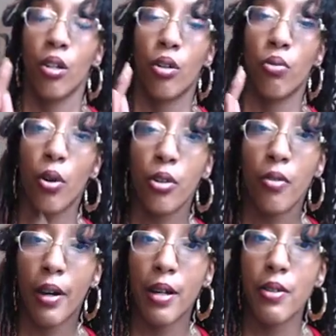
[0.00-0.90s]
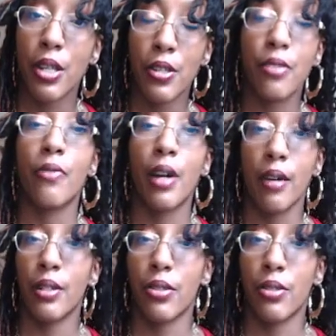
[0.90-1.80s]
Coronavirus is a
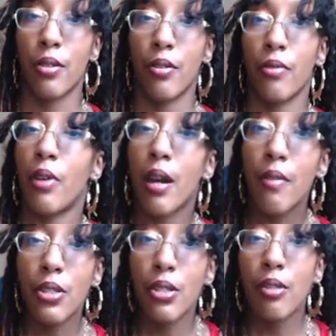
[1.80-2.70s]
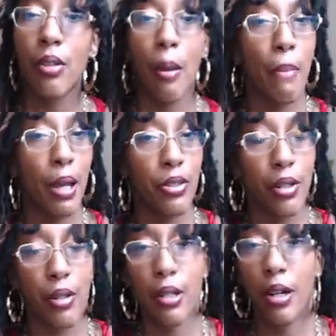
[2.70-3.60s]
virus. Viruses and
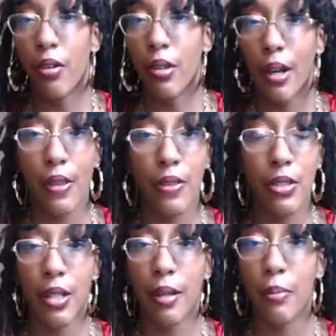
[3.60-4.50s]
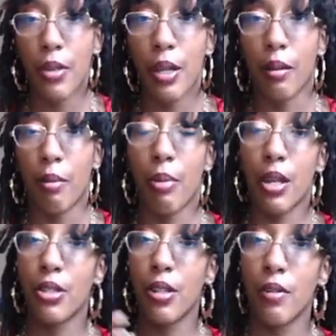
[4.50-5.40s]
bacteria are not the same thing.
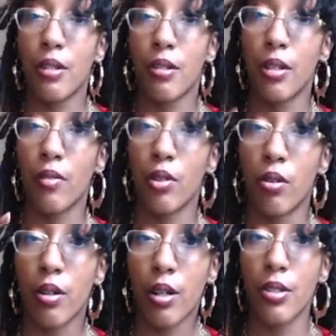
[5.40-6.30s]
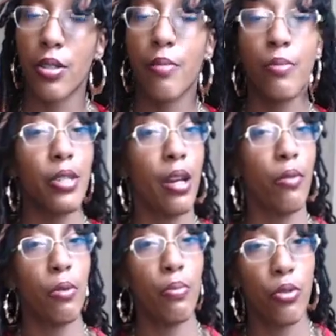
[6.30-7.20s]
Bacteria are living organisms that
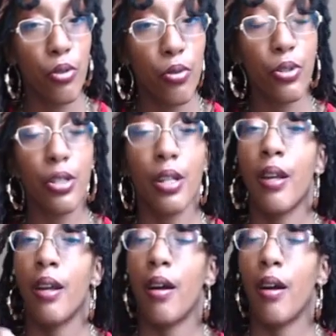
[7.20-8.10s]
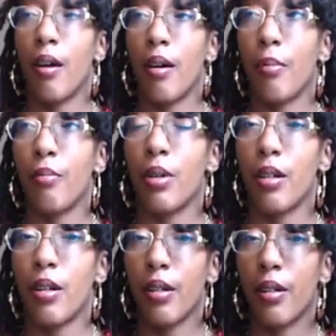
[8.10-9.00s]
reproduce. Um,
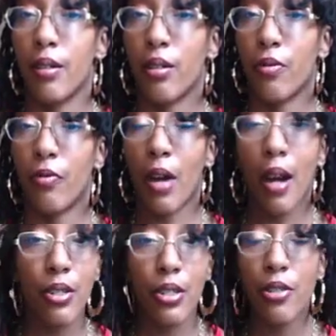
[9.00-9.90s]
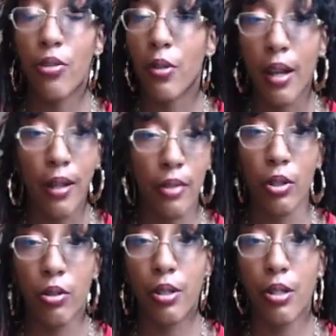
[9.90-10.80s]
uh, viruses are not
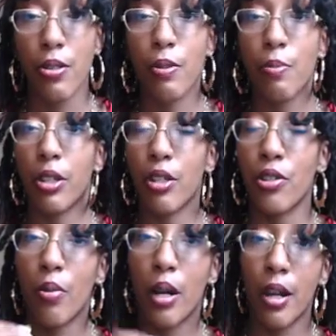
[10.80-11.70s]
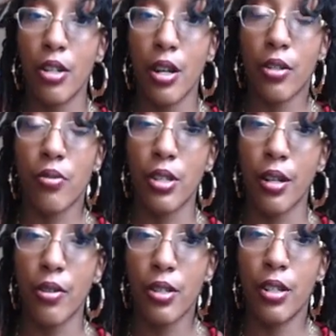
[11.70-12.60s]
living organisms, but they do hijack your
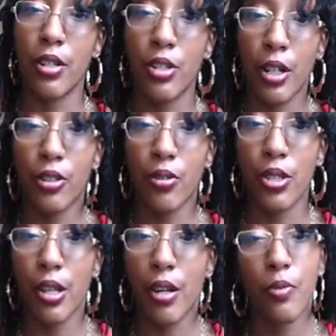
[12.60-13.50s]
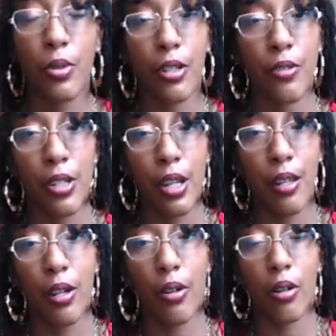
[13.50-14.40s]
cells and inject your cells with their
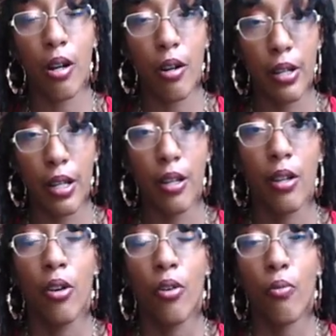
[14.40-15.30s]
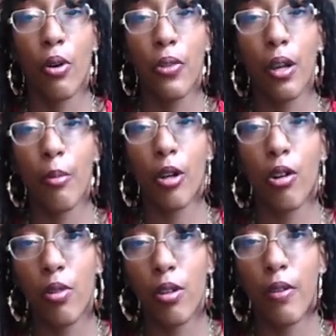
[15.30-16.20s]
DNA or RNA. One thing about
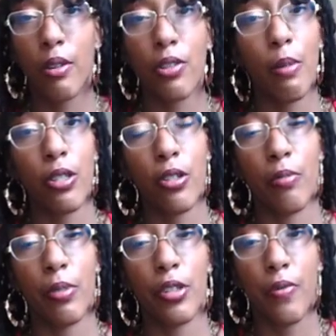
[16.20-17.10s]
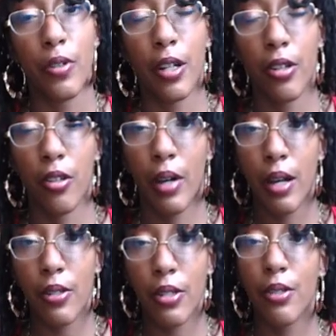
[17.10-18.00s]
coronavirus that makes it a little bit different than other
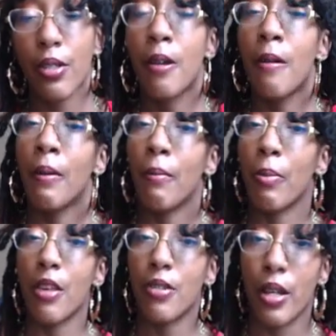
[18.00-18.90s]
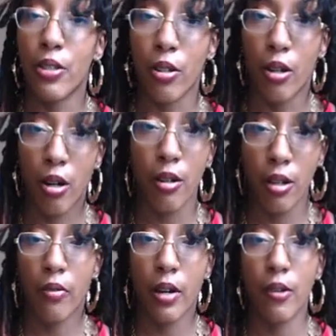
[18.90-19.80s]
viruses is that it's an
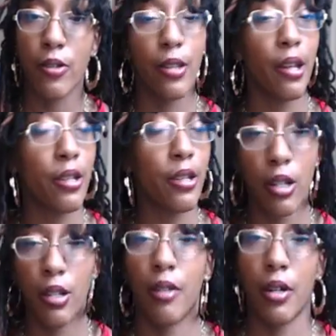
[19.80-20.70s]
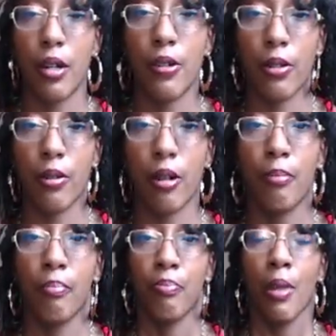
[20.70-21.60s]
RNA virus and not a DNA virus,
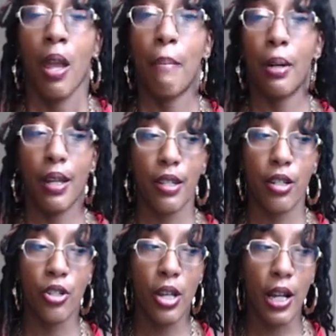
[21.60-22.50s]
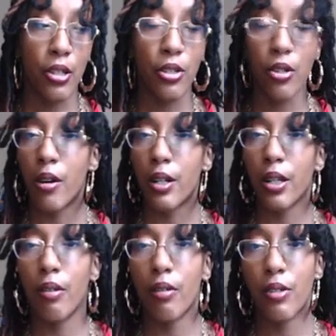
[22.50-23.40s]
okay? But it injects its
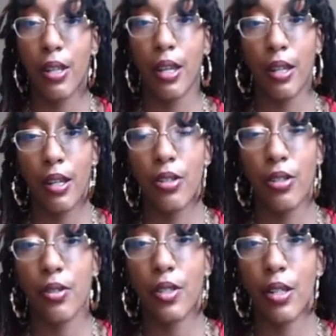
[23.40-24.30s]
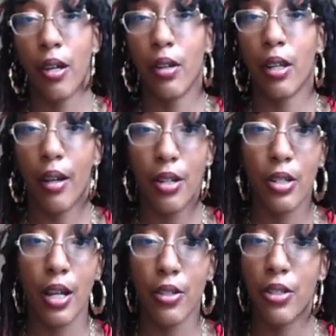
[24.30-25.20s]
RNA or its DNA into your cell and
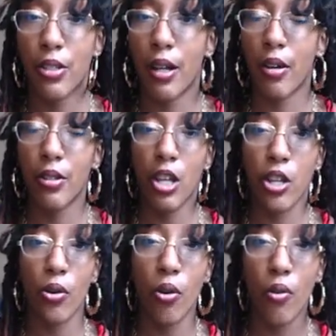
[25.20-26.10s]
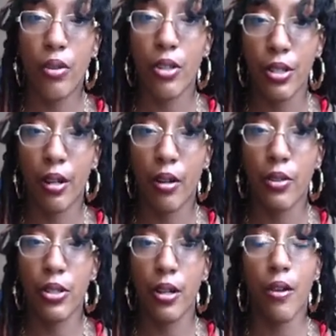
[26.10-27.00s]
hijacks the cell and takes over the cell. The
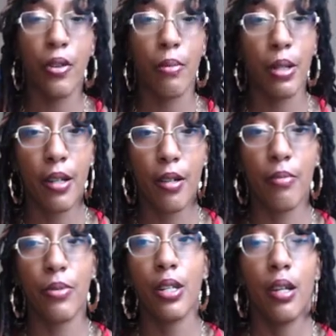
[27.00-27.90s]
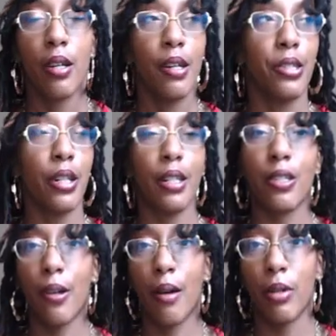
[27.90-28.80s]
cell then becomes, it's like a
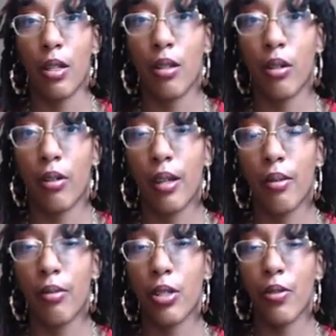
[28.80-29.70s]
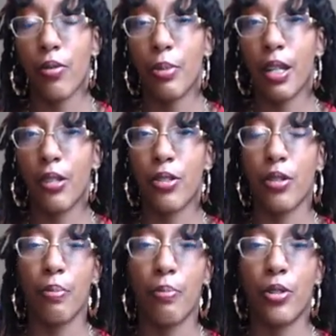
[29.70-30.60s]
zombie, okay? So it begins
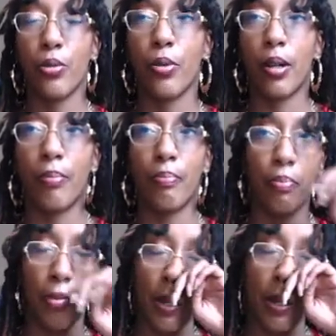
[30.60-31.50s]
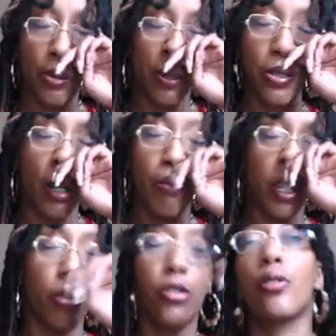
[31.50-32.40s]
to, to um, the cell
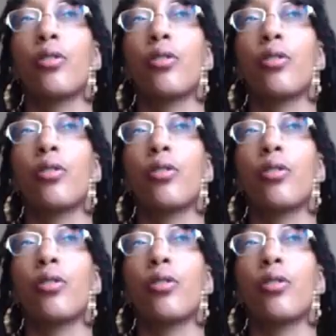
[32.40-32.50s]
begins to